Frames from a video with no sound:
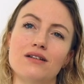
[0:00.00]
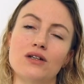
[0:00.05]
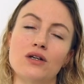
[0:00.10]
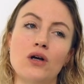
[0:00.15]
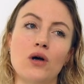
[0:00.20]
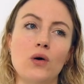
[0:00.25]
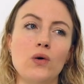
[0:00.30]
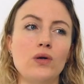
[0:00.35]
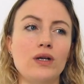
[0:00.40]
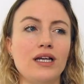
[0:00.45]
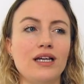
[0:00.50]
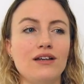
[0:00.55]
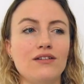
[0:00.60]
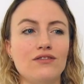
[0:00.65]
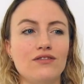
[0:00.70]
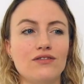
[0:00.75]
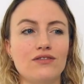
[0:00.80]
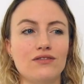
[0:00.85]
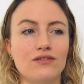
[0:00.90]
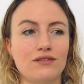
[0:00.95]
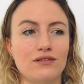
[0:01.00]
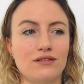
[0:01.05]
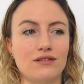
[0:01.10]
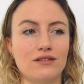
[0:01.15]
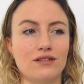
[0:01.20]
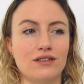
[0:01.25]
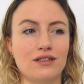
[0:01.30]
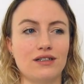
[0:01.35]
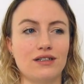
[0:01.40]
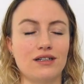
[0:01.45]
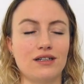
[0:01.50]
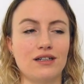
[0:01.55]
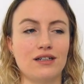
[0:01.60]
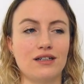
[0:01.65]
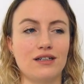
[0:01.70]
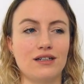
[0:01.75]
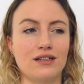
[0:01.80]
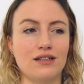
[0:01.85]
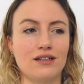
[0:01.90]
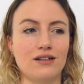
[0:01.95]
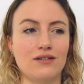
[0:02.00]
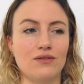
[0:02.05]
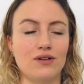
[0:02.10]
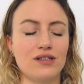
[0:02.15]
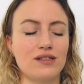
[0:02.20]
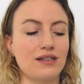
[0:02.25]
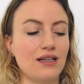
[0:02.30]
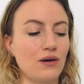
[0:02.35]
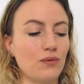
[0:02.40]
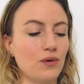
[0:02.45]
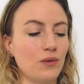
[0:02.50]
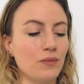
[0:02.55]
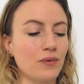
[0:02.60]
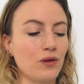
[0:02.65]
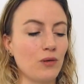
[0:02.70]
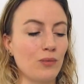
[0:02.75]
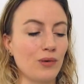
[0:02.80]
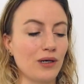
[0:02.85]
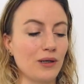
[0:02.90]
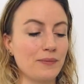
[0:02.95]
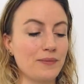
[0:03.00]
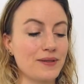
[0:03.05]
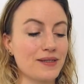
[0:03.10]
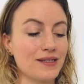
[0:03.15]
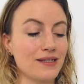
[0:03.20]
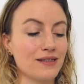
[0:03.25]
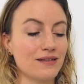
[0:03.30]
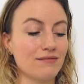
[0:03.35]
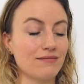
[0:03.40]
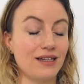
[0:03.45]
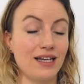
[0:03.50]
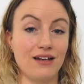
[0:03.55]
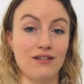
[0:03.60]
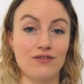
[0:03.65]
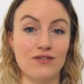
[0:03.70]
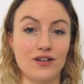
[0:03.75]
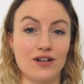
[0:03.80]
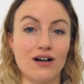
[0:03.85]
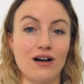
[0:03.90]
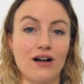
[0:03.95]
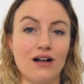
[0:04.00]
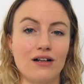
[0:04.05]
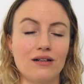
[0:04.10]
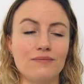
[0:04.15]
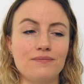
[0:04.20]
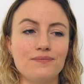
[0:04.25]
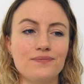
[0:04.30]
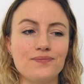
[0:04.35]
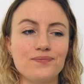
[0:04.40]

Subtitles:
Coleaf, what's that one, the burps, Infocol,